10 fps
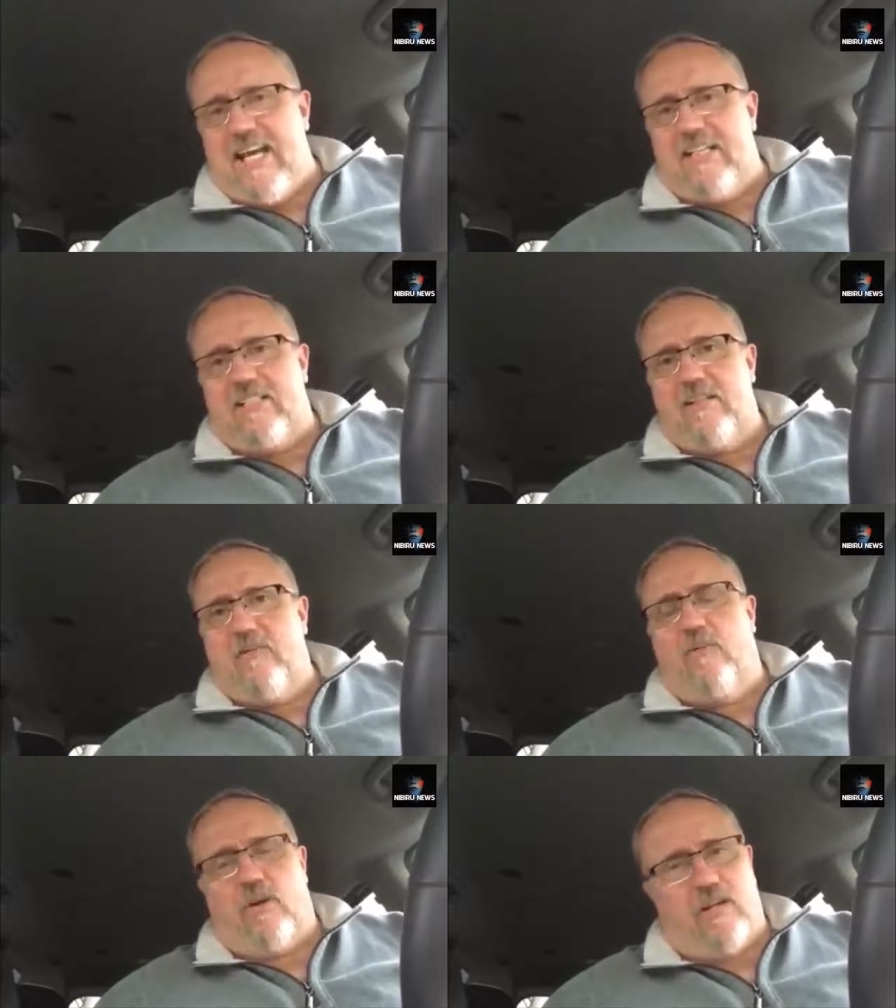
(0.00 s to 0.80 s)
days,
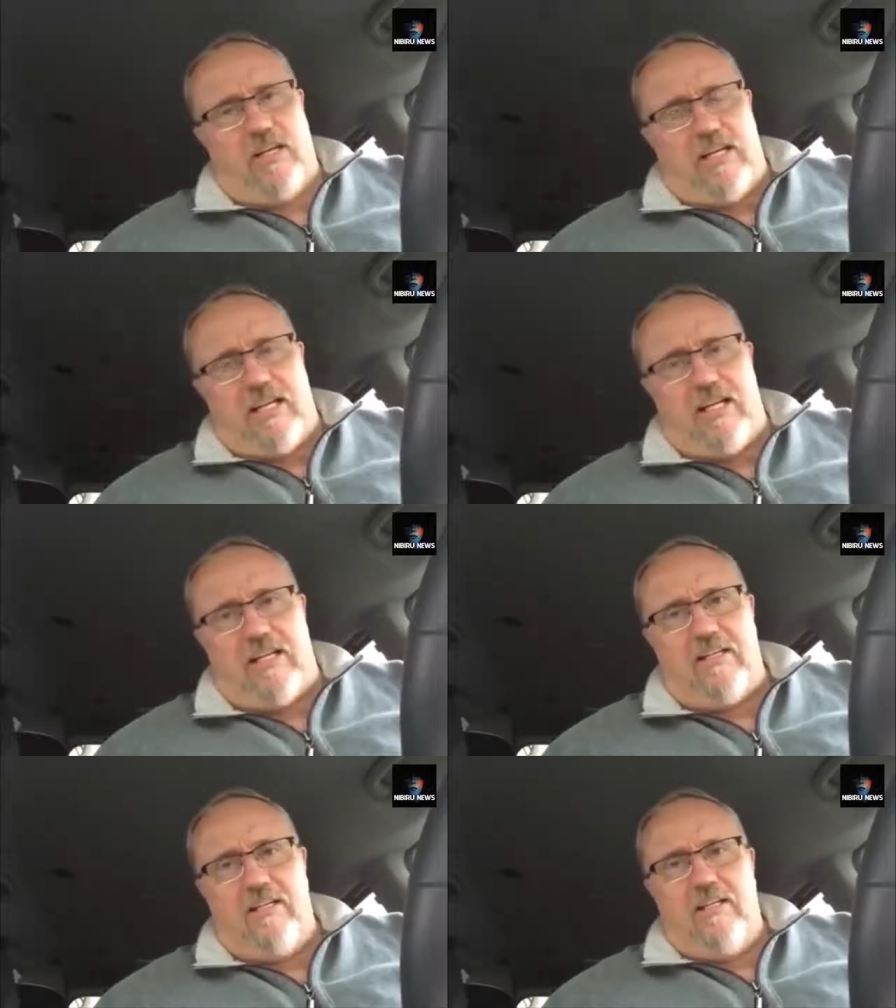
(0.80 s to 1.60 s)
we're going to get
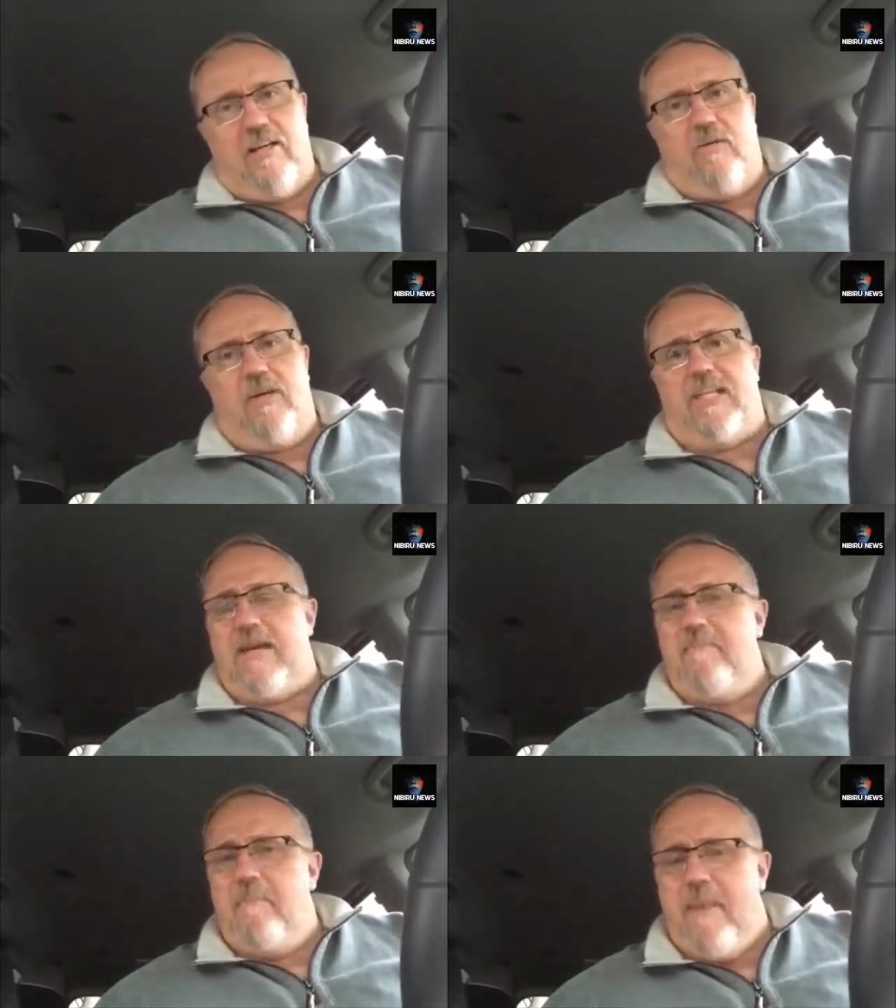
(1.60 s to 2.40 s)
hit with
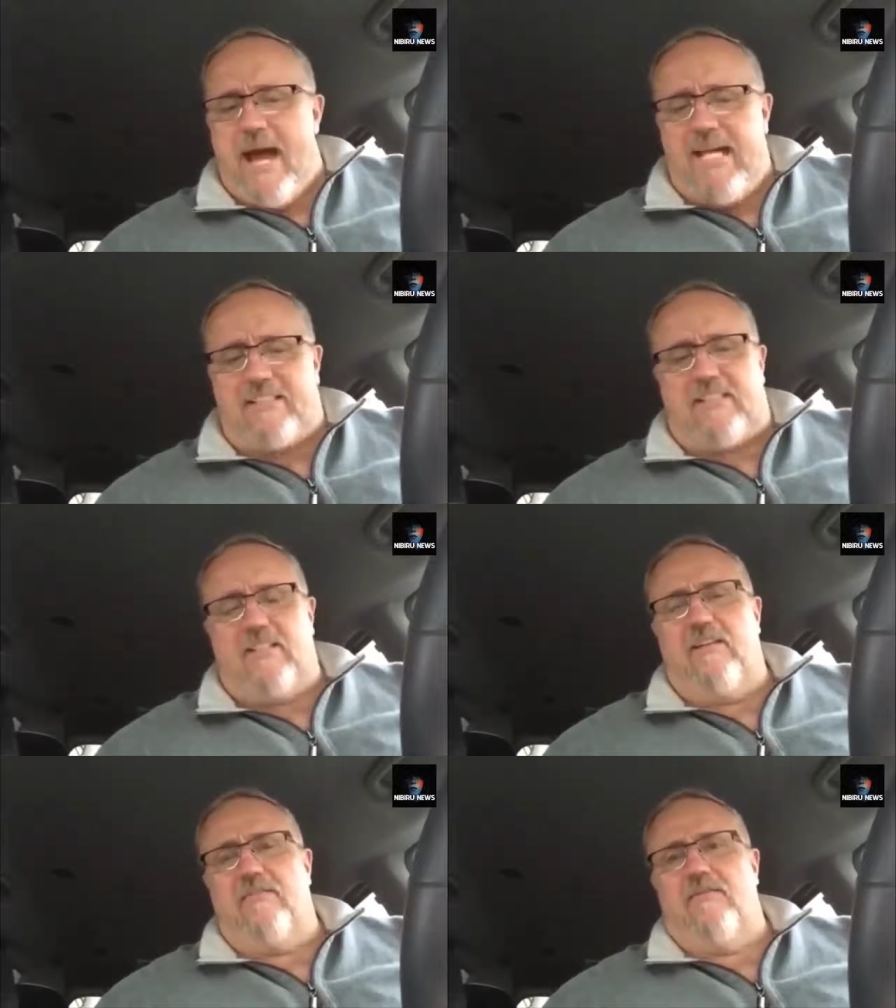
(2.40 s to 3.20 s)
a
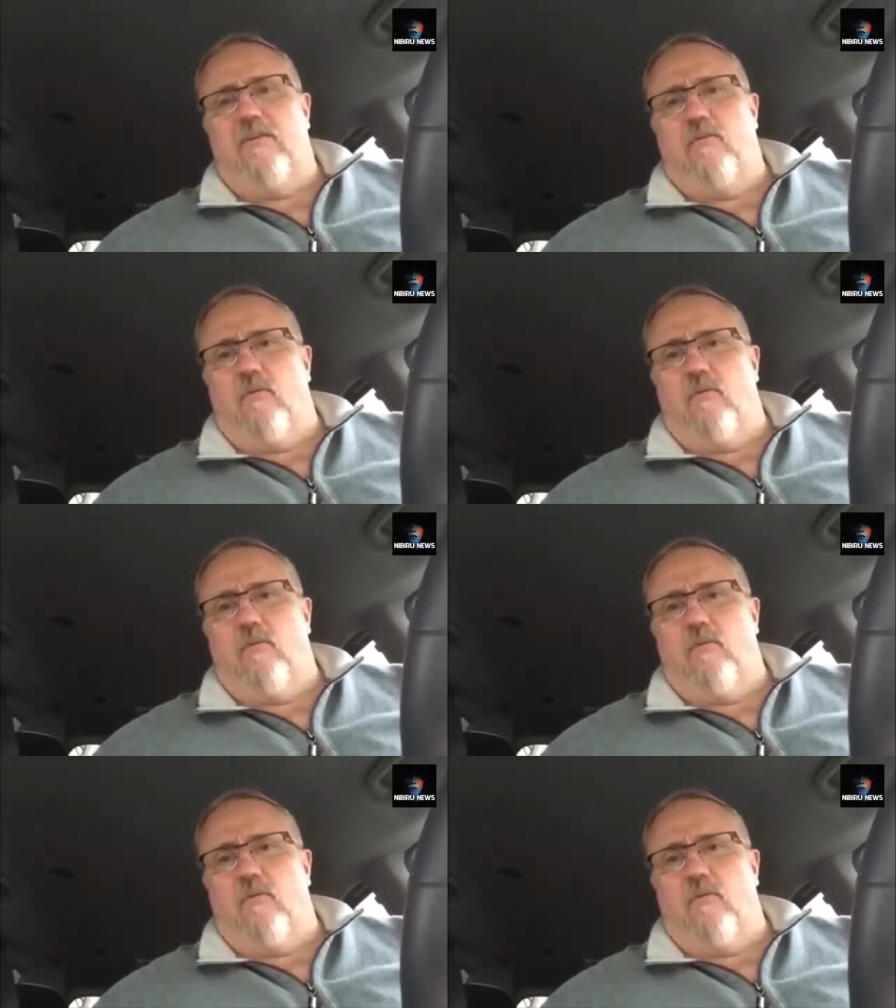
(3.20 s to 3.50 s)
massive